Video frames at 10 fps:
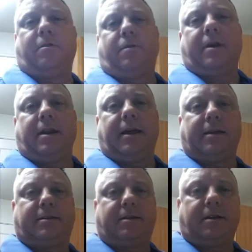to want to let
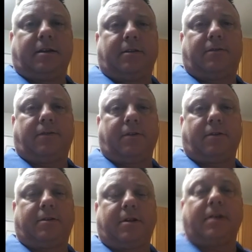it sit
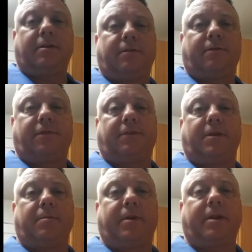for
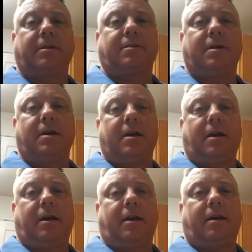10-15 minutes
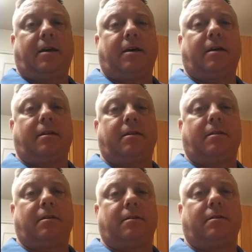and
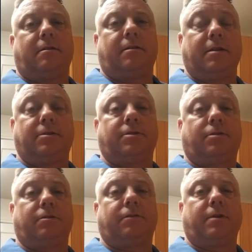then
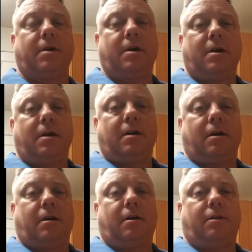serve.
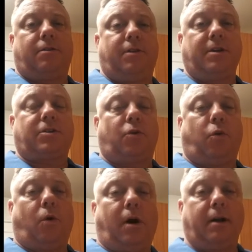This
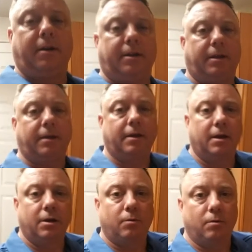quantity
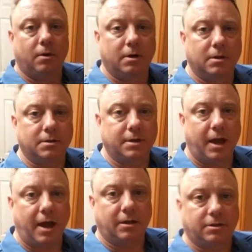was
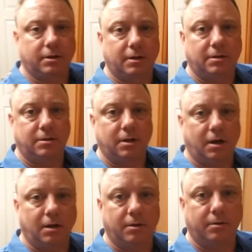actually
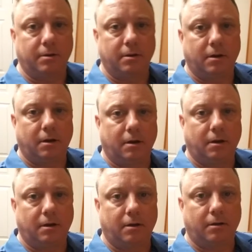done
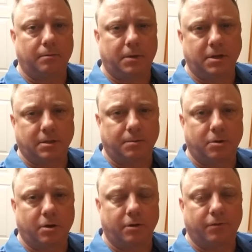because I'm
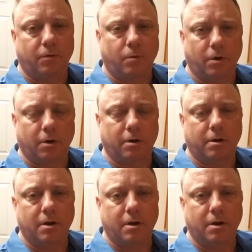cooking for work.